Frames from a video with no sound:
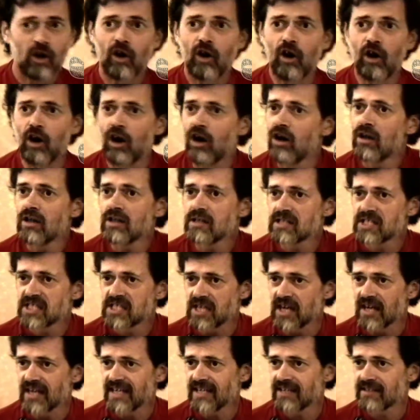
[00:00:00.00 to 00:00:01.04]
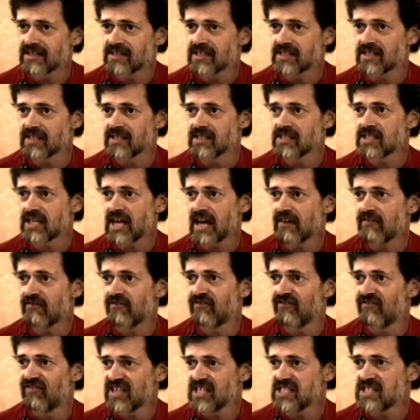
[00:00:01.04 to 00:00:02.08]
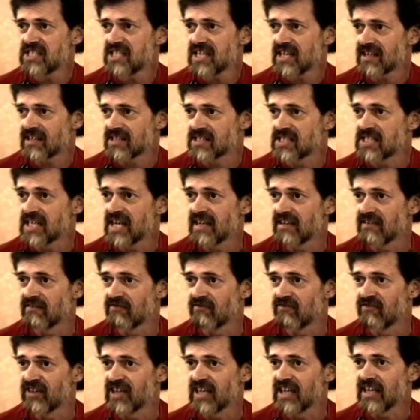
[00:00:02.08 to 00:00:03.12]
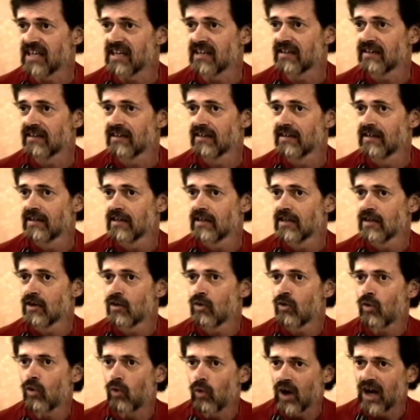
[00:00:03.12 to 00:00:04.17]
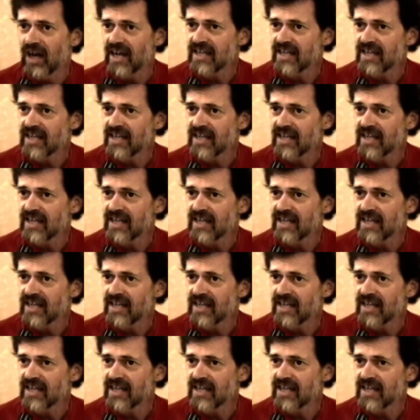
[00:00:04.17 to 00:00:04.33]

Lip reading: All sciences have physics envy. Why